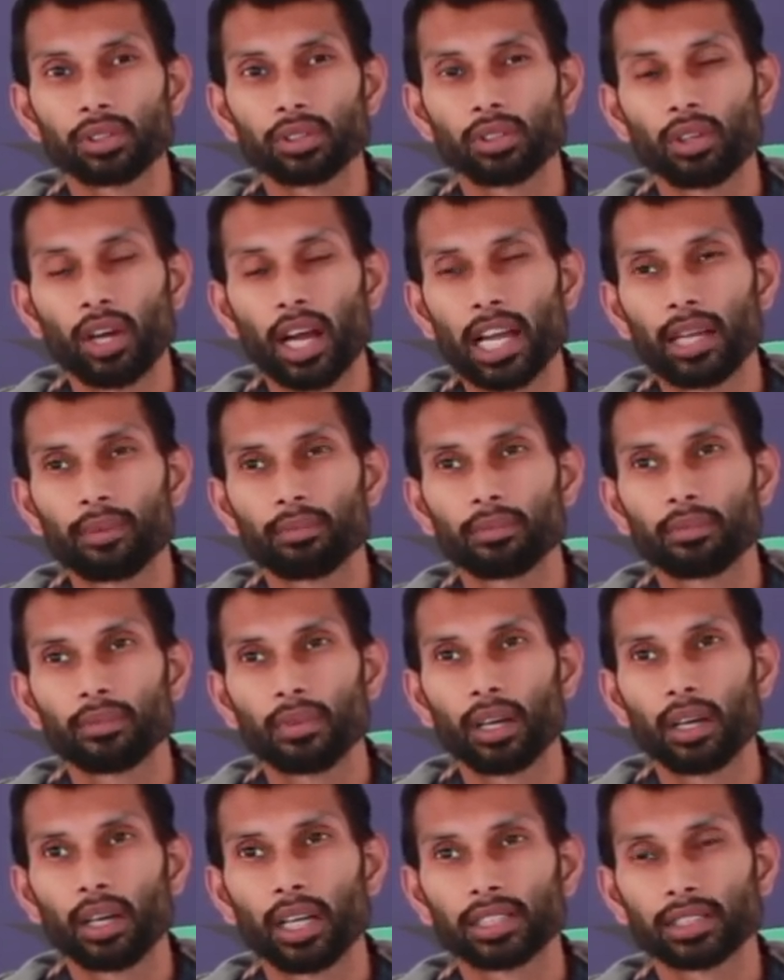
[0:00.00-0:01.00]
So
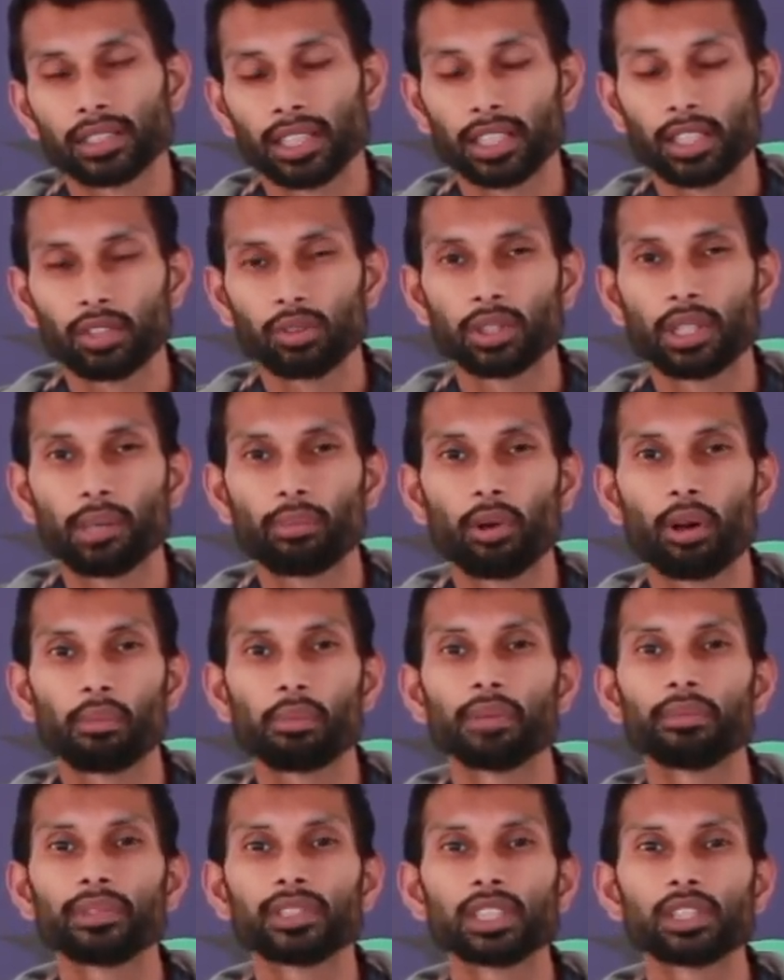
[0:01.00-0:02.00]
I started with the
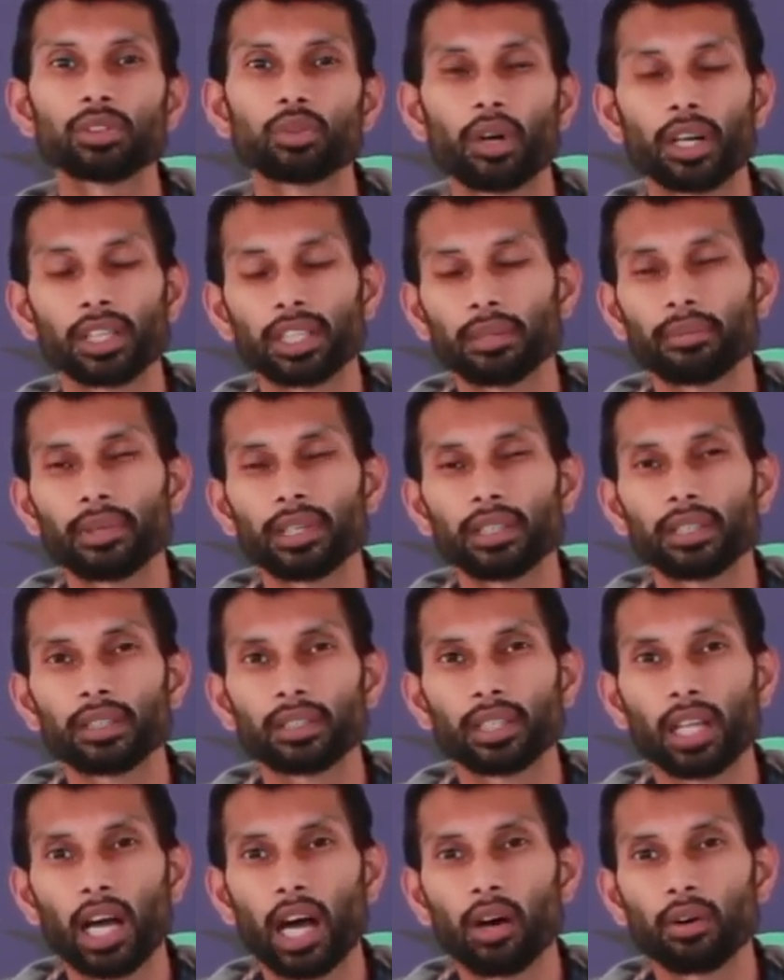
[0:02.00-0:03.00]
problem is this, whatever
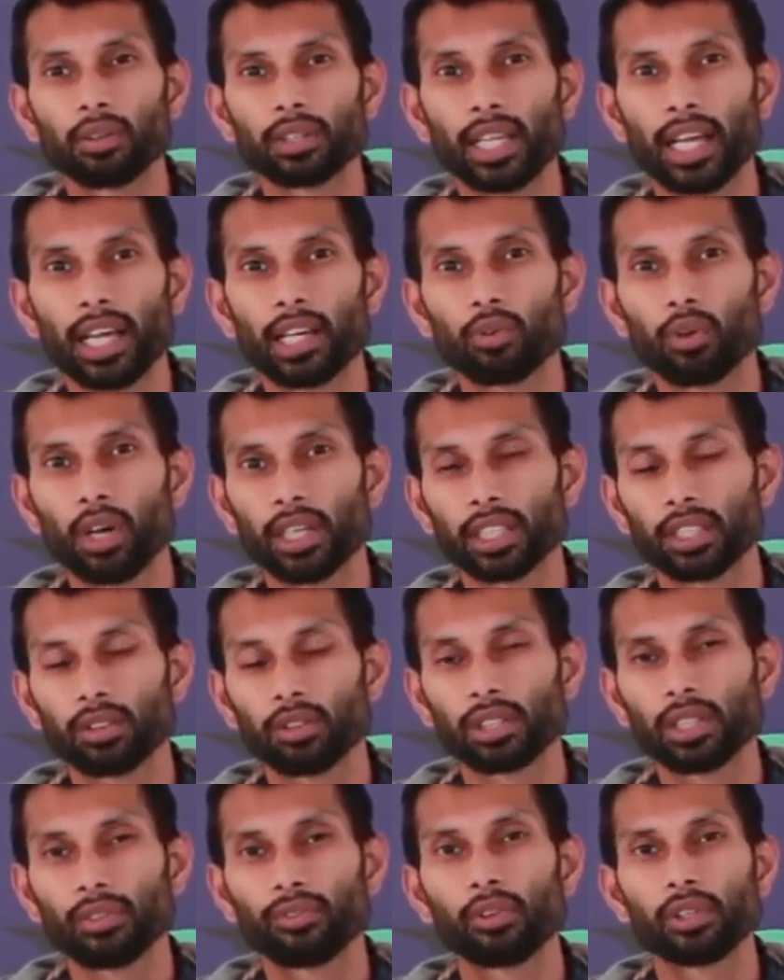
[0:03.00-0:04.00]
now they are working
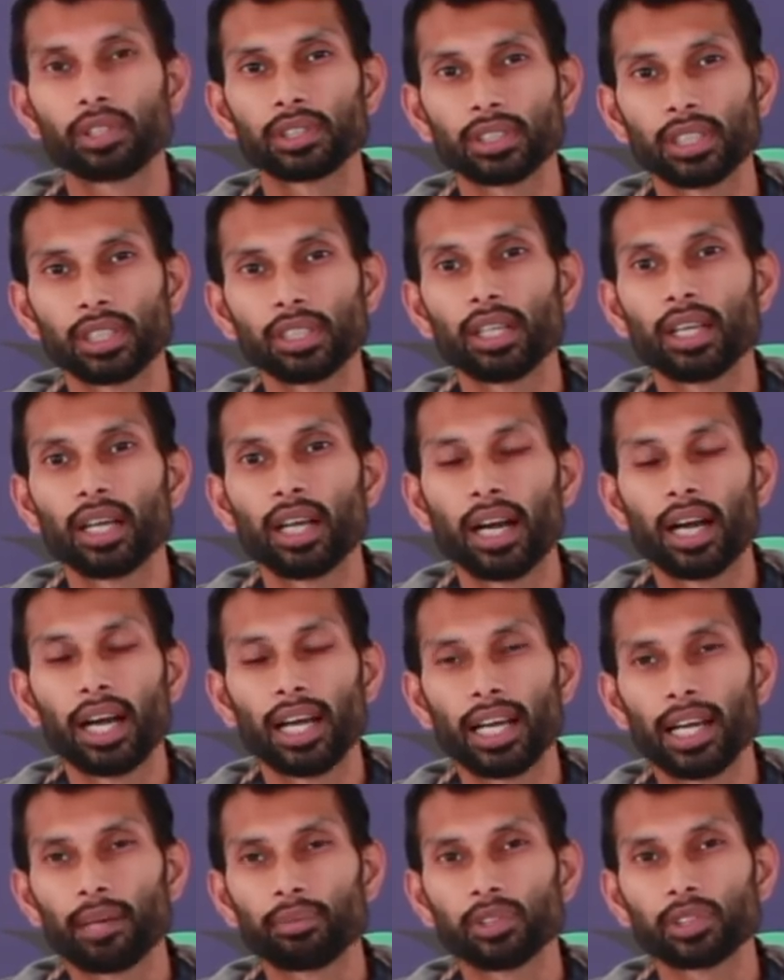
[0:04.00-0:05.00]
with the fuel cell, I
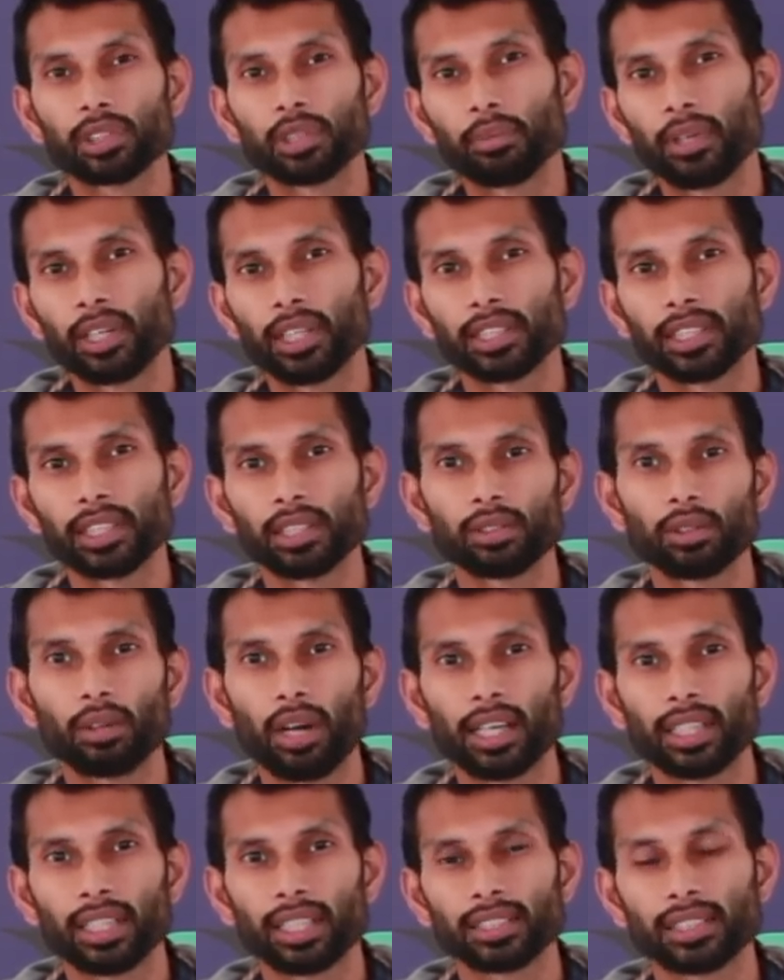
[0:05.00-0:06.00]
have to simulate it to
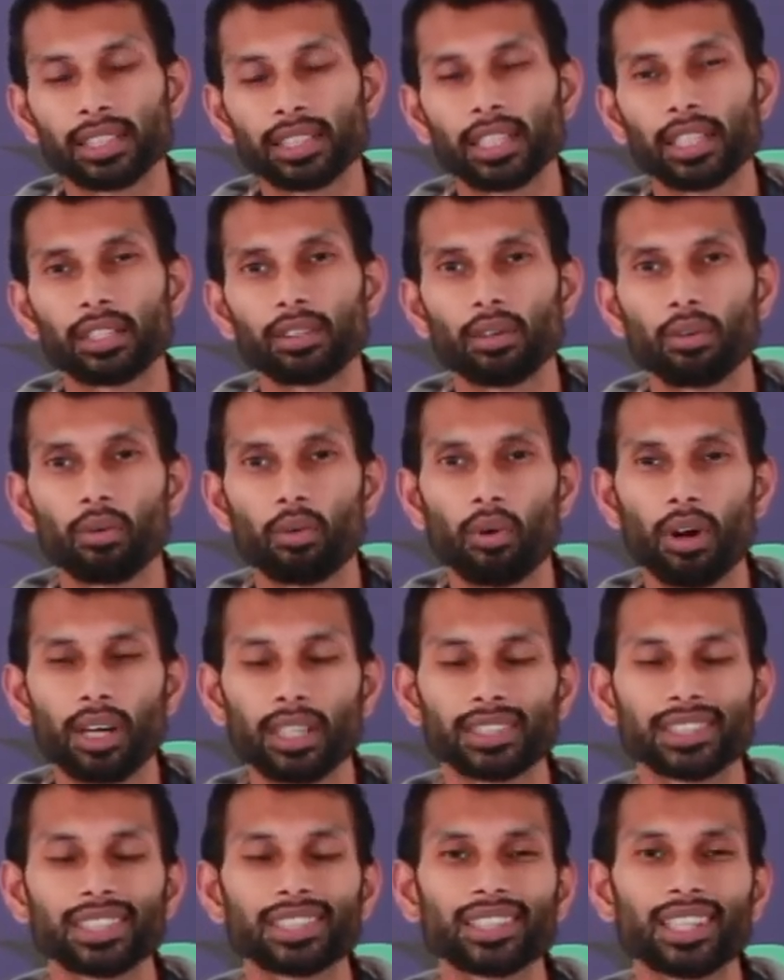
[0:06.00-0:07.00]
understand that what
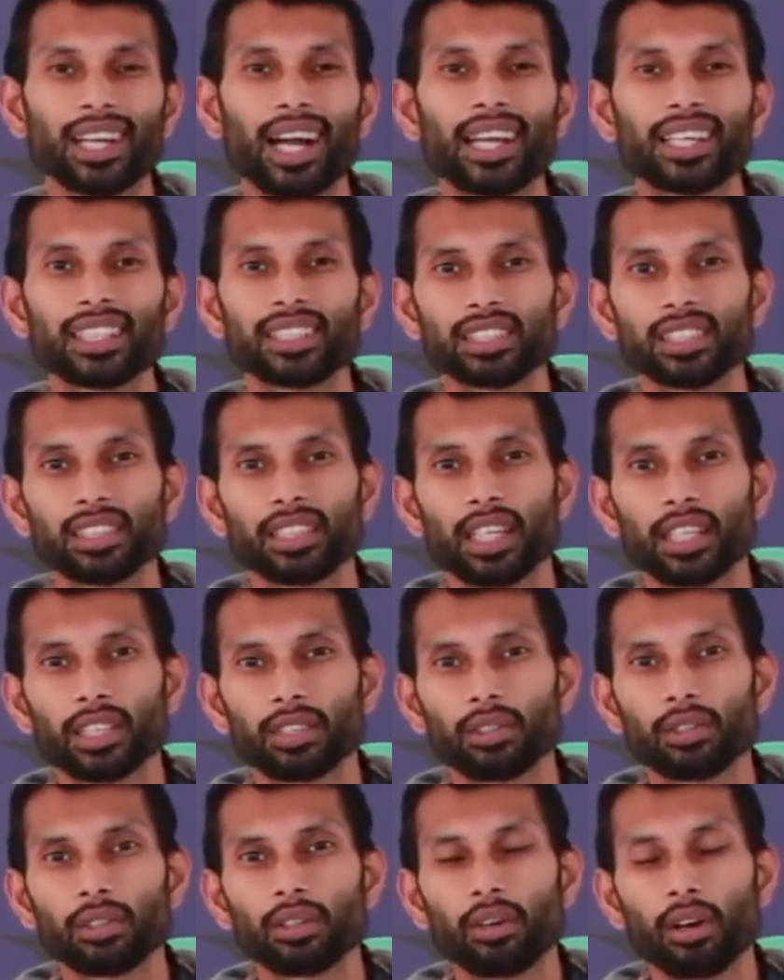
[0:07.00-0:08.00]
is the current
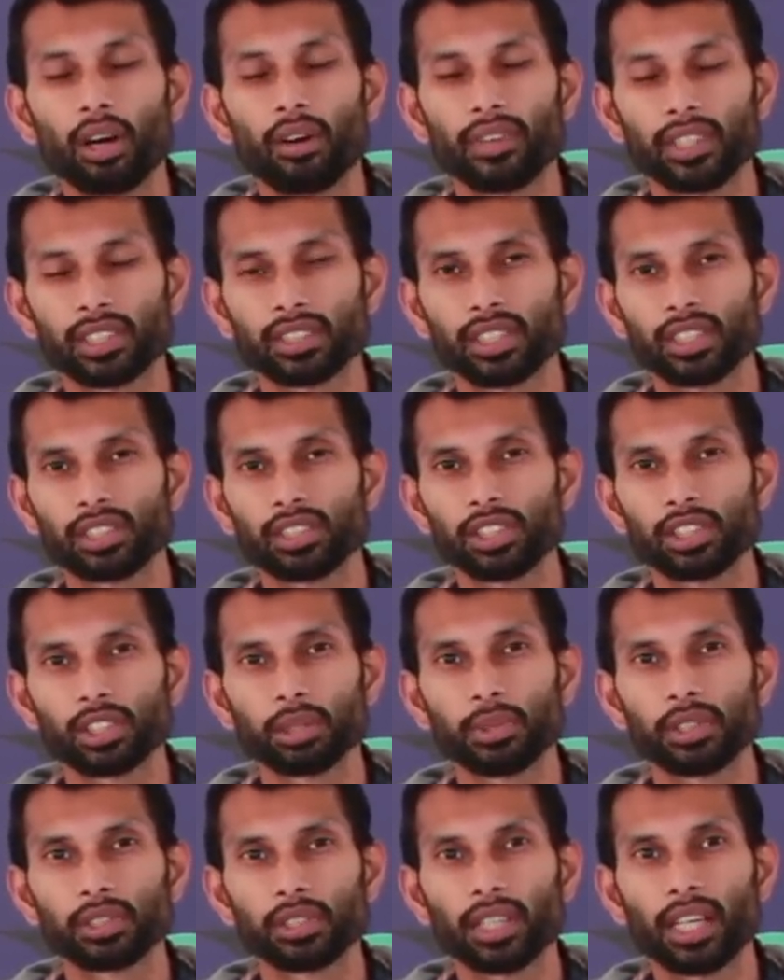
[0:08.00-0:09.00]
scenario of a stress
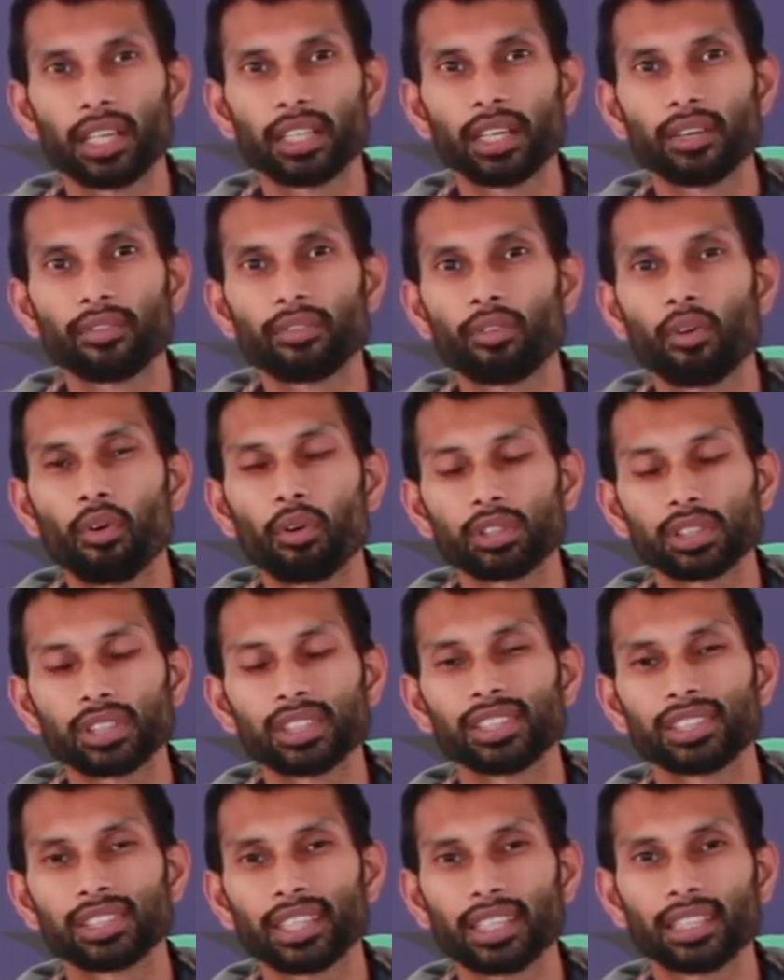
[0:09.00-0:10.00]
distribution and the force
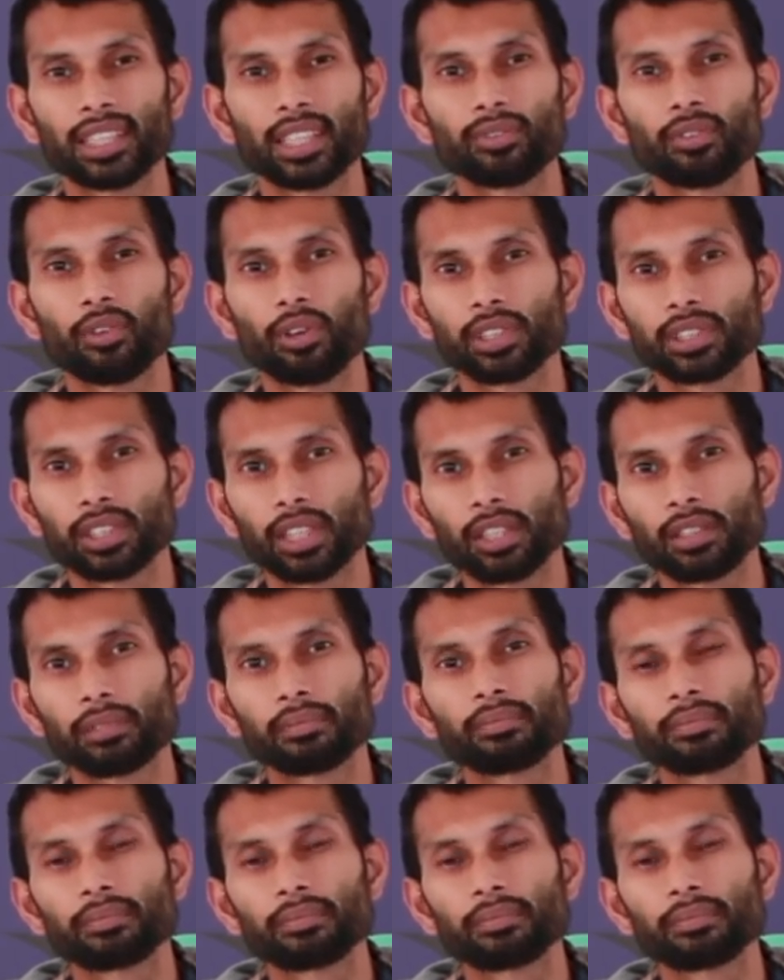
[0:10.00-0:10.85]
inside that fuel cell.